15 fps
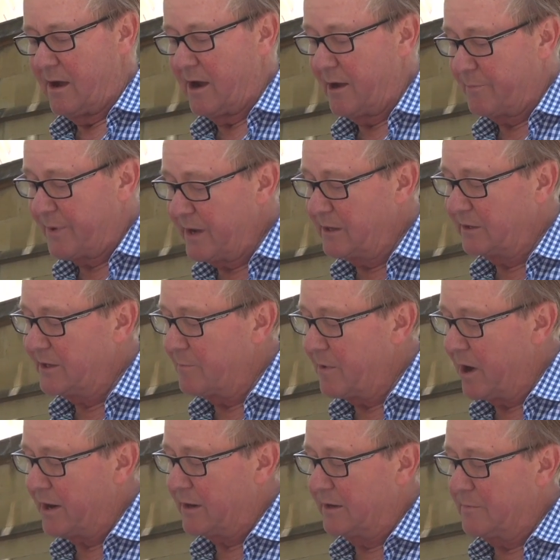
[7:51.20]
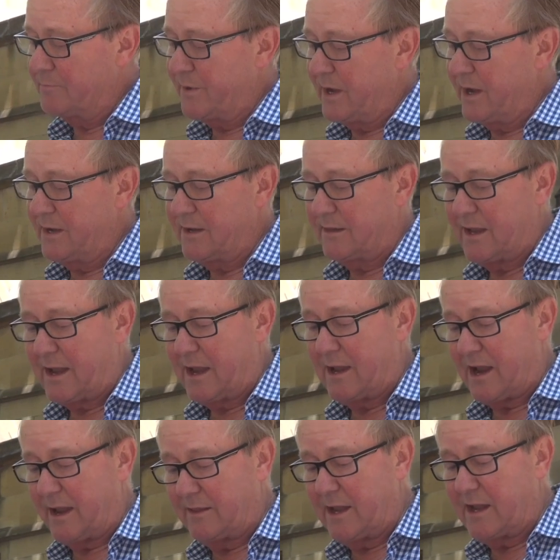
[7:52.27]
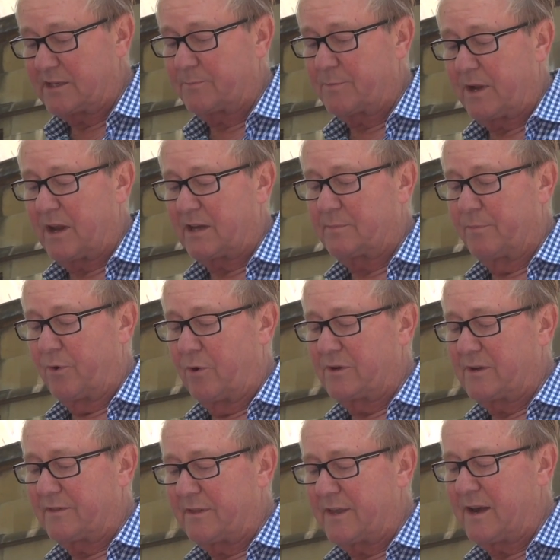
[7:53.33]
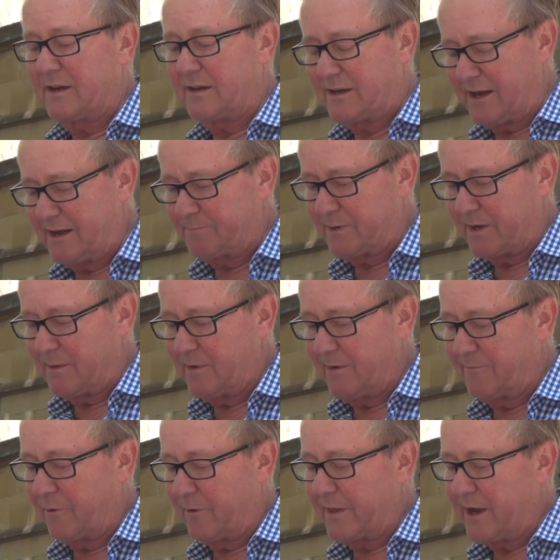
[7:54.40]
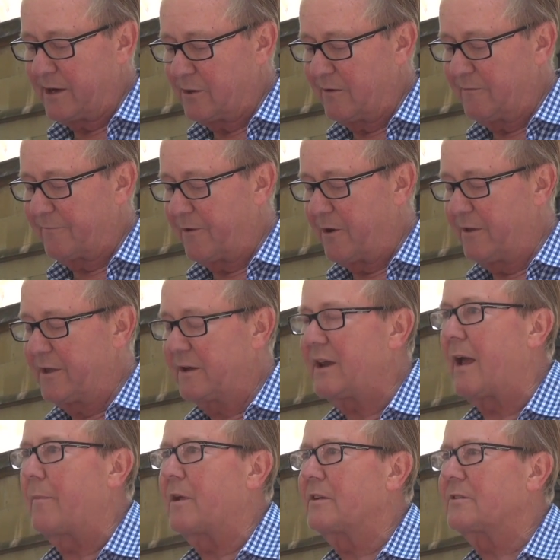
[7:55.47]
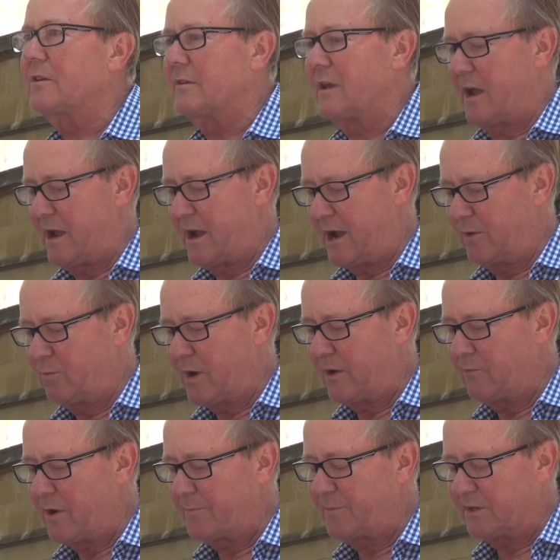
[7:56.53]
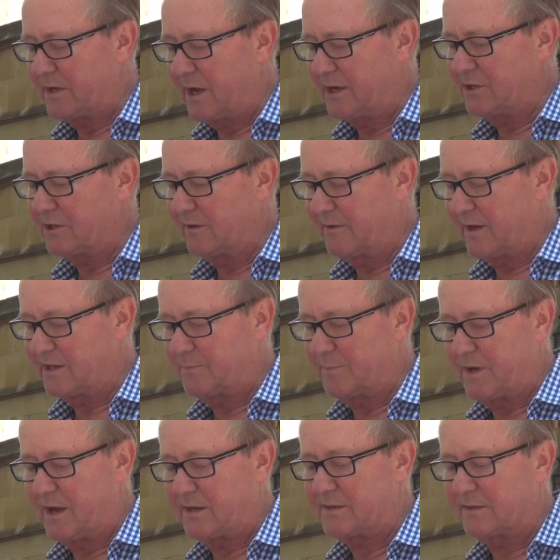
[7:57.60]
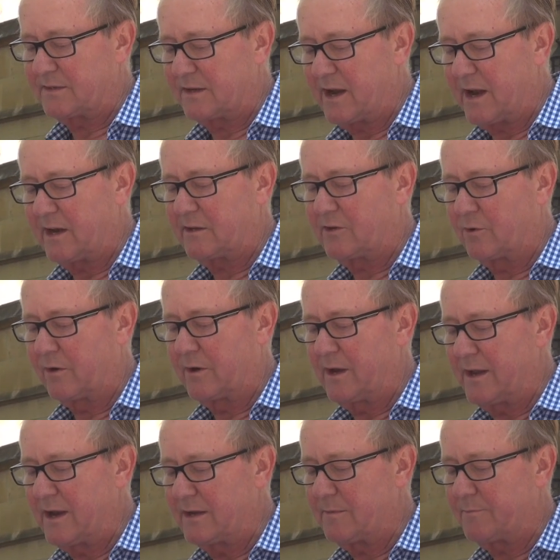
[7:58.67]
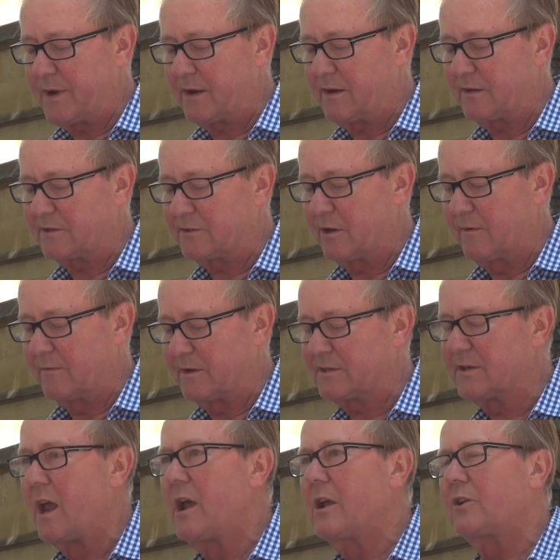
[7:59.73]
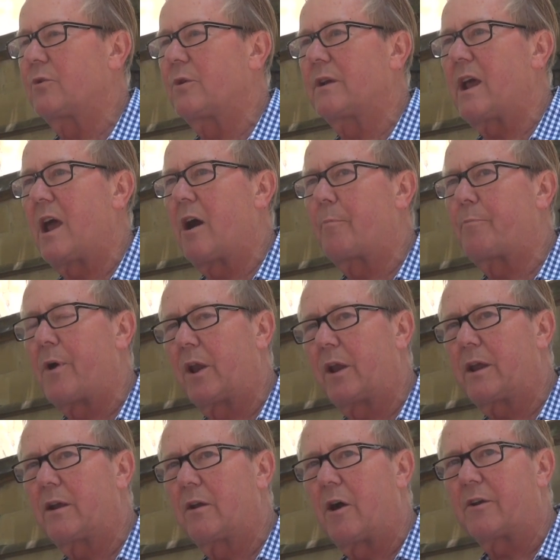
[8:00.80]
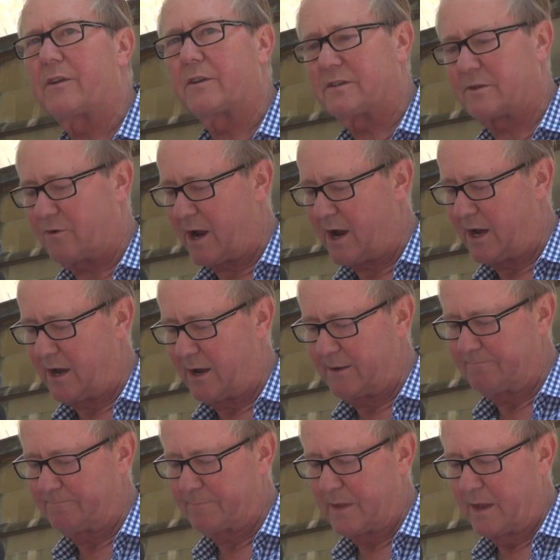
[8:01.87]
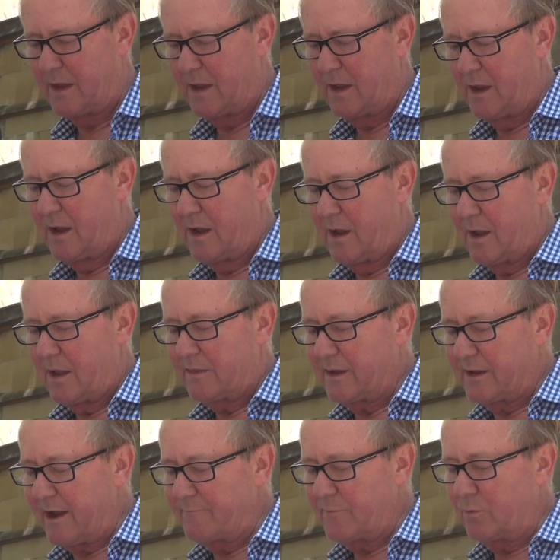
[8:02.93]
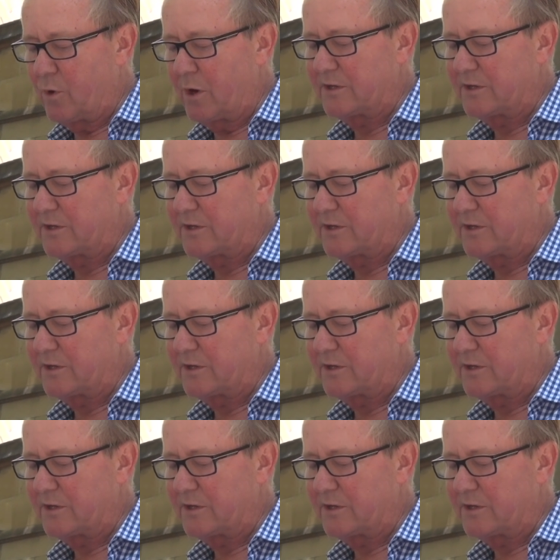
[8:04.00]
I appeal to Michael Abeed and the SBS board to think deeply before they do further damage to the hard-won reputation of SBS as an editorially independent service to a now polyglot Australia. The government